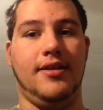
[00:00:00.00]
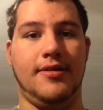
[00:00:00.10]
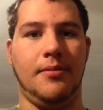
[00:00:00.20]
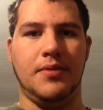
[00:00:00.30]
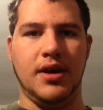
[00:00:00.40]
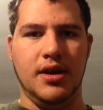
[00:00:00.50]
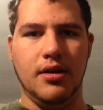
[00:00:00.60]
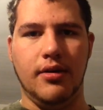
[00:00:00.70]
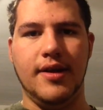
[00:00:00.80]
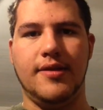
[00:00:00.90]
It's something, you
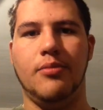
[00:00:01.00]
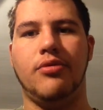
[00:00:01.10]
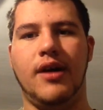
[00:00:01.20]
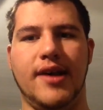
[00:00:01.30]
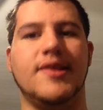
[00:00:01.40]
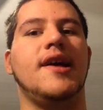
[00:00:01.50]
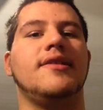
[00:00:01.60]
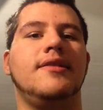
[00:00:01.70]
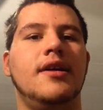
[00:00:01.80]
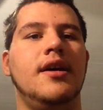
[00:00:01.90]
know, it's a process.